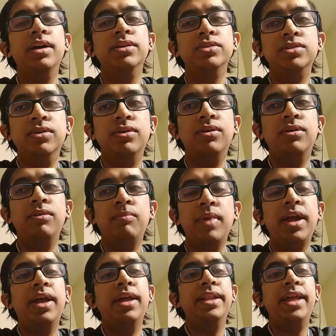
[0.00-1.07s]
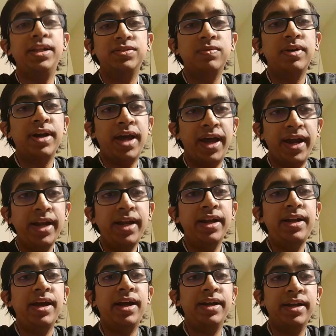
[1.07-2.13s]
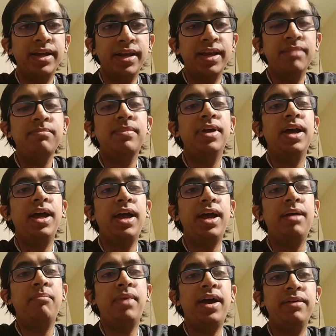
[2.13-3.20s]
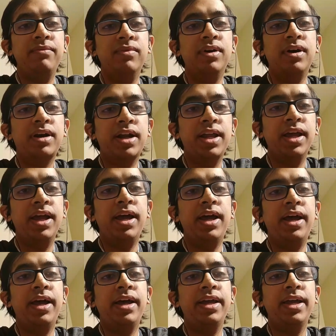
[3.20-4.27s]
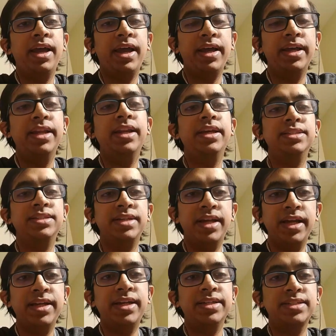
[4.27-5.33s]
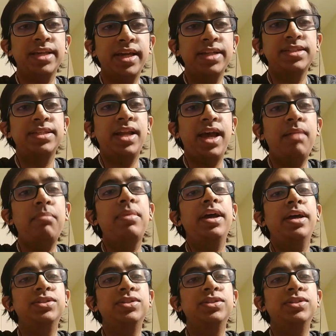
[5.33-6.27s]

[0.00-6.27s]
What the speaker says: So that's what I did under him. I worked in his data science lab at